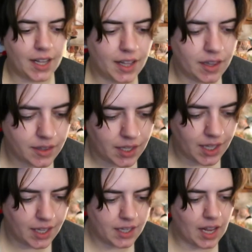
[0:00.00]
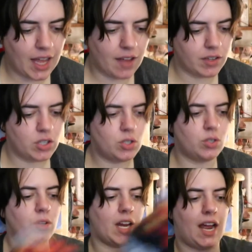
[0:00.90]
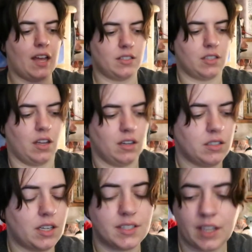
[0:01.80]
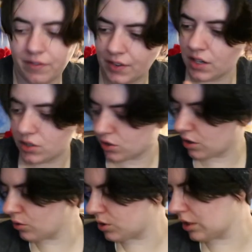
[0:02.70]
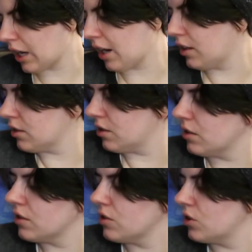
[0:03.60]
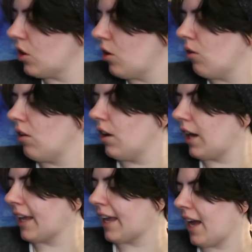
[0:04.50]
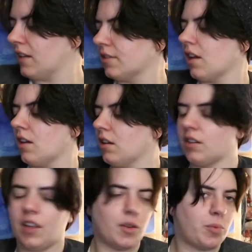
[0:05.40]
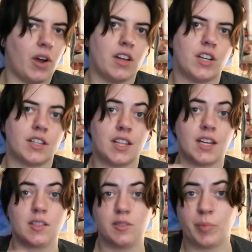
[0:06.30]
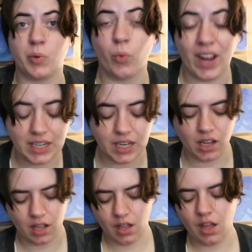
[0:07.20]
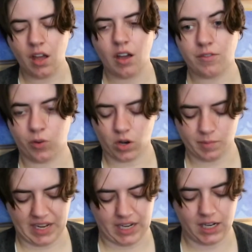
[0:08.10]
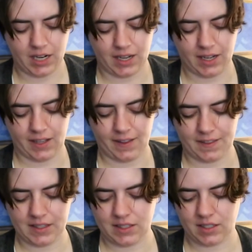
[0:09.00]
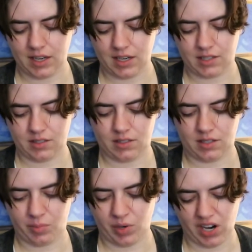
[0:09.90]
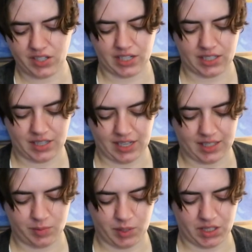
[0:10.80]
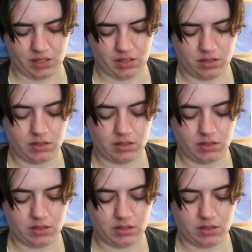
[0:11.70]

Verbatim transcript: And then I have a new cast on because I finished those socks. So I cast on another project that has been waiting for me. Uh, this is a project that has been